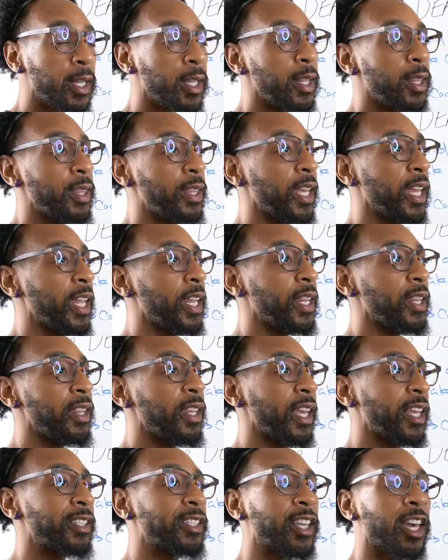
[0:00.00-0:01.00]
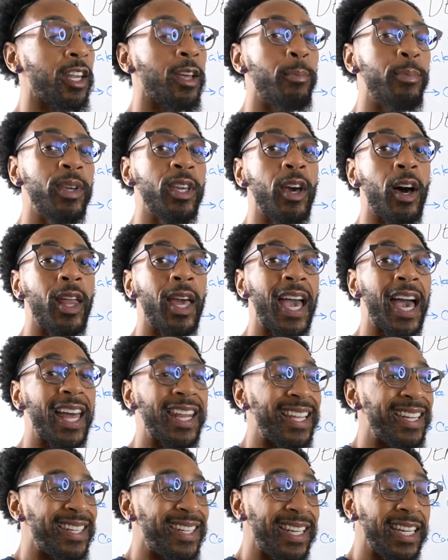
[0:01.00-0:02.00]
then it's going to be at
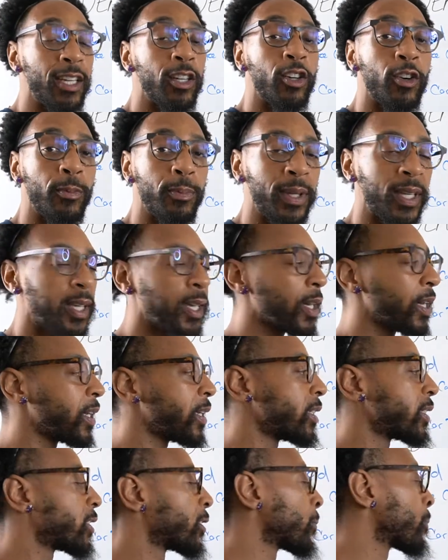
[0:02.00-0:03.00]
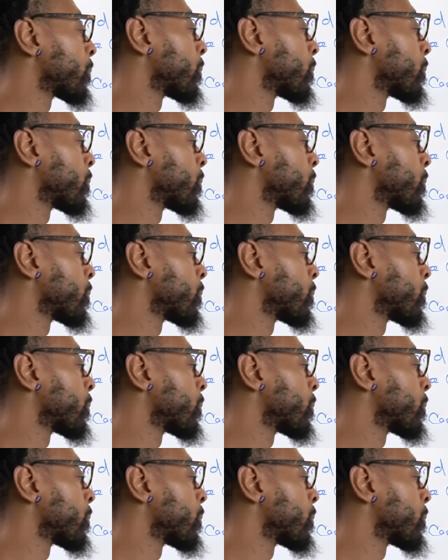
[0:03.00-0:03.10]
a deal, because